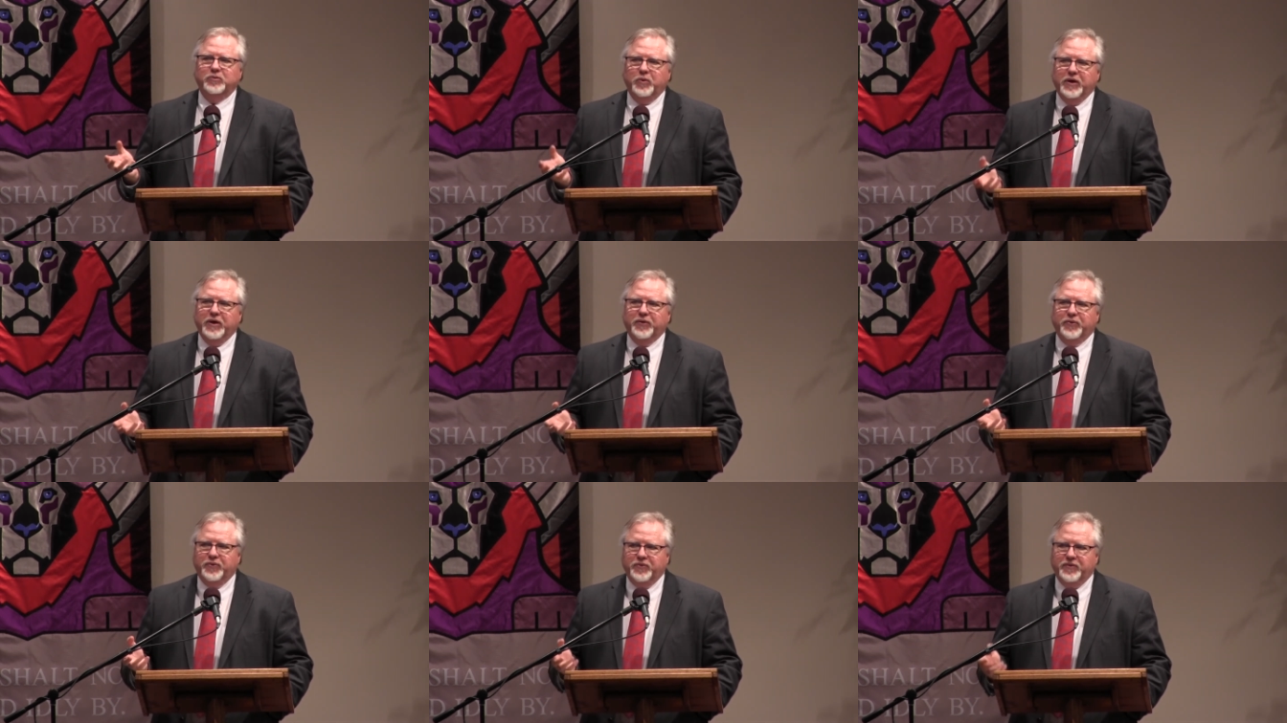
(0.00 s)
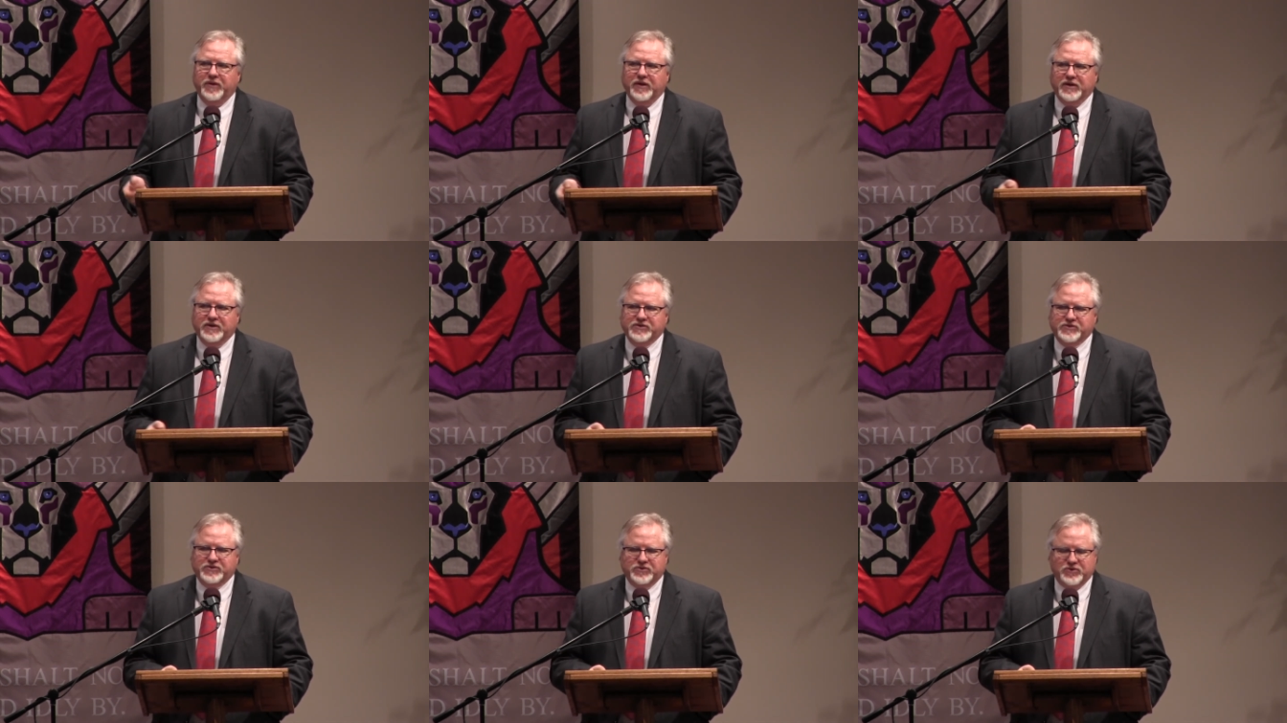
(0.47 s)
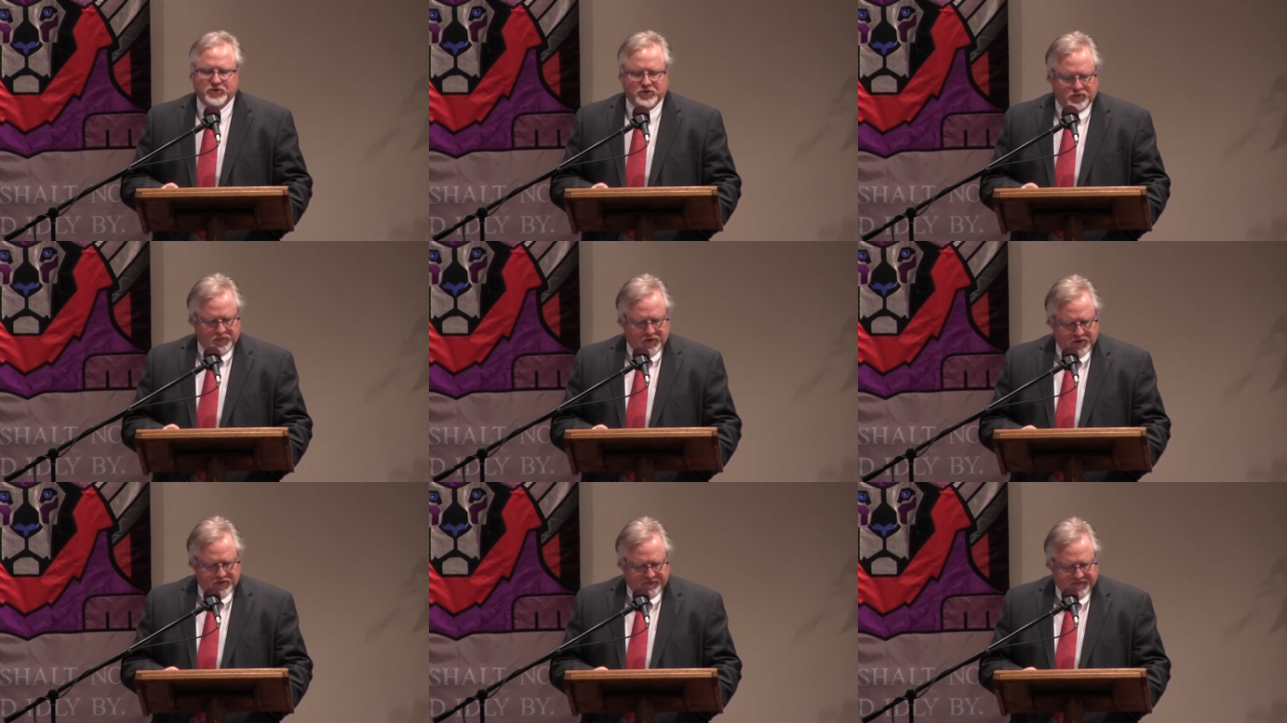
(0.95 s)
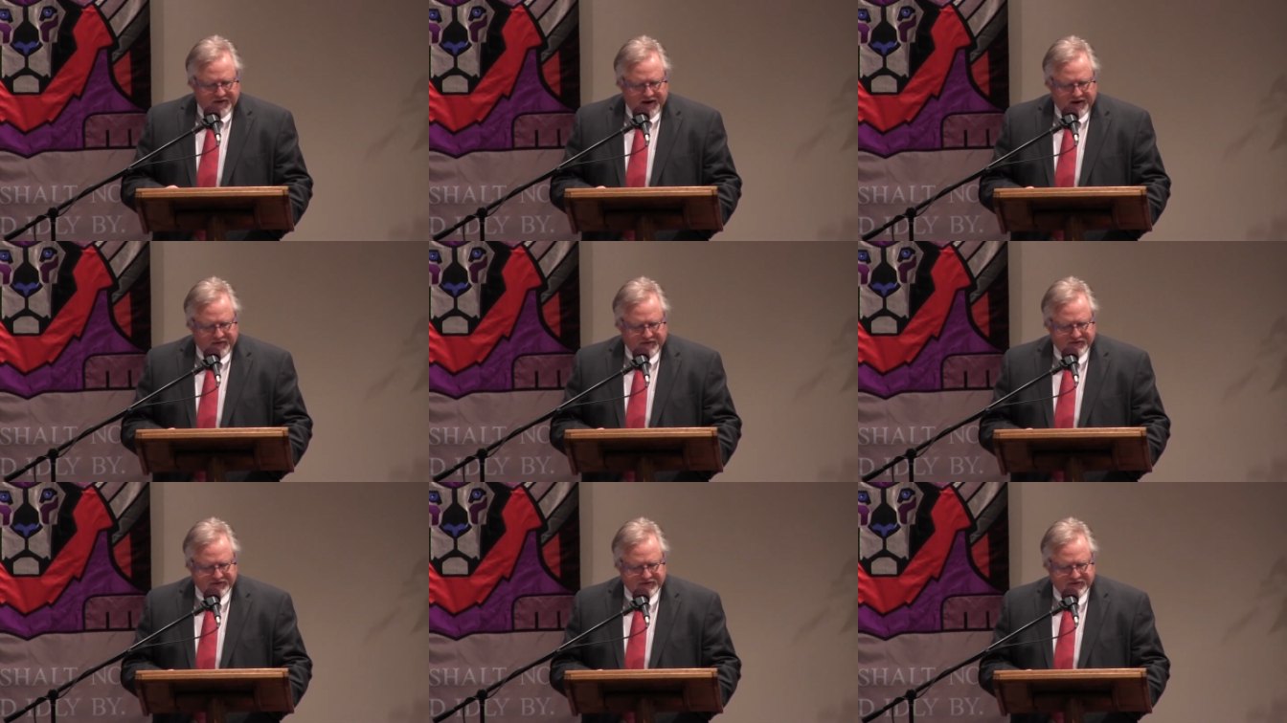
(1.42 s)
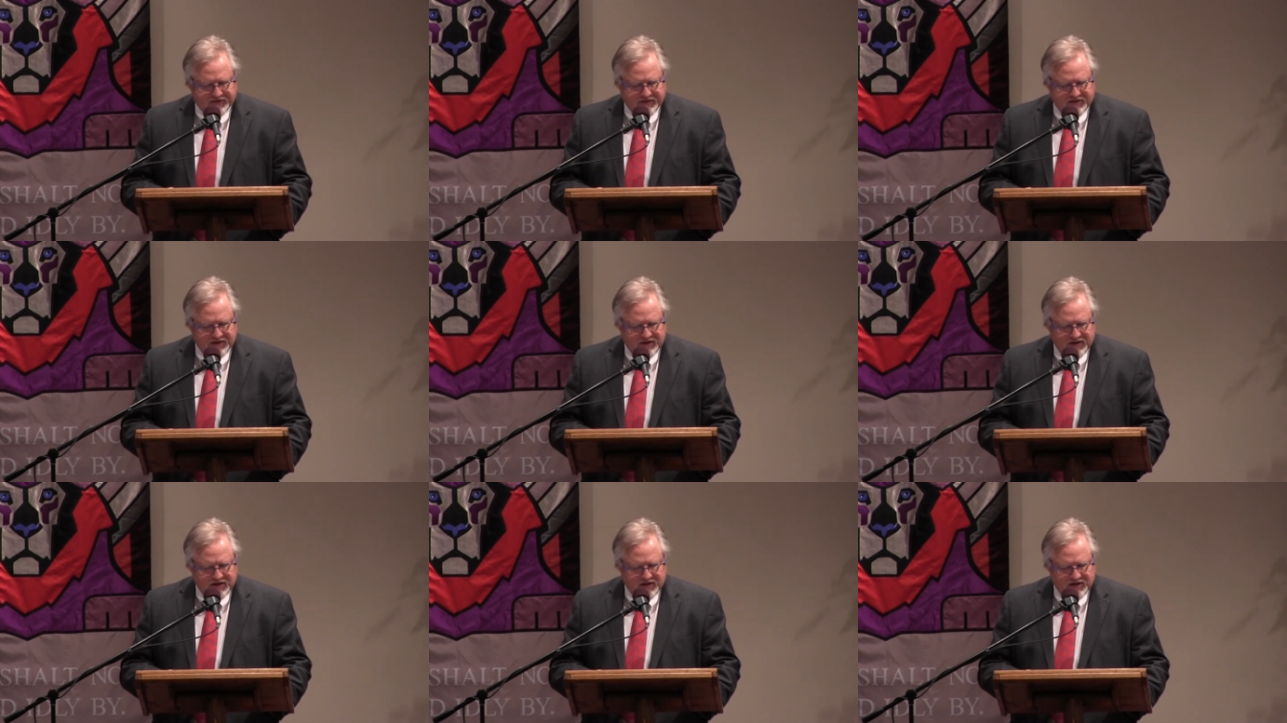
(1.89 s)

with this coronavirus.